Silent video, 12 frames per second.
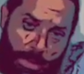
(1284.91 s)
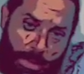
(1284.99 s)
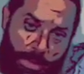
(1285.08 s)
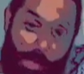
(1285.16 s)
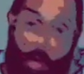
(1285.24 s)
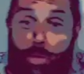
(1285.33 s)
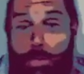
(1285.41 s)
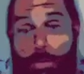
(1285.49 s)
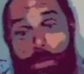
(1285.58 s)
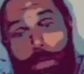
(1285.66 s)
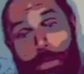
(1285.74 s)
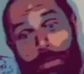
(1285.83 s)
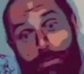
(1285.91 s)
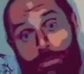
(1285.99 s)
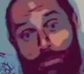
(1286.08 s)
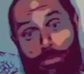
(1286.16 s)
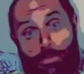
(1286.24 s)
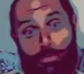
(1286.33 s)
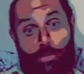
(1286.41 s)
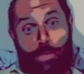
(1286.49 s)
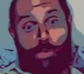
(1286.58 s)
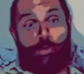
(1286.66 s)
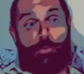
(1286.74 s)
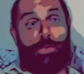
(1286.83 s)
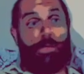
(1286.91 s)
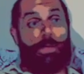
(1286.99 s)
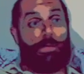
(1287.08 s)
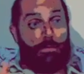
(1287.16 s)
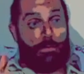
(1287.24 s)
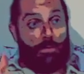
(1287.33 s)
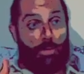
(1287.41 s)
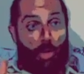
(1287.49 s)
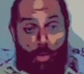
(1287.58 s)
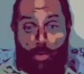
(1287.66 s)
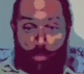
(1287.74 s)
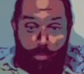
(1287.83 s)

So ultimately, what is to be let go of